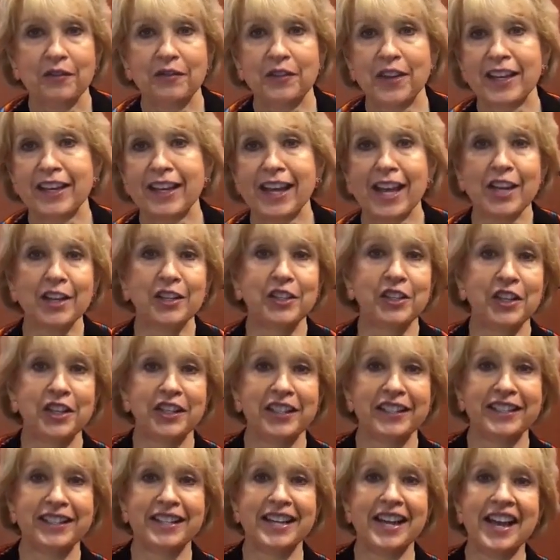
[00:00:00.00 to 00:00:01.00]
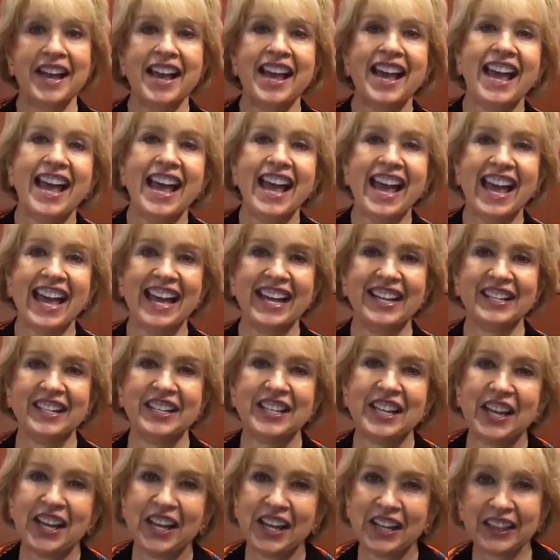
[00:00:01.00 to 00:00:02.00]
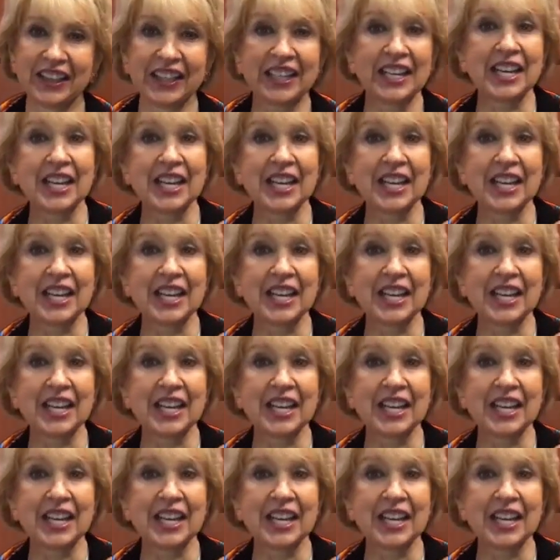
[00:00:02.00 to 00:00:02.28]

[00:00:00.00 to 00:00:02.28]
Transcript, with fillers: vacation and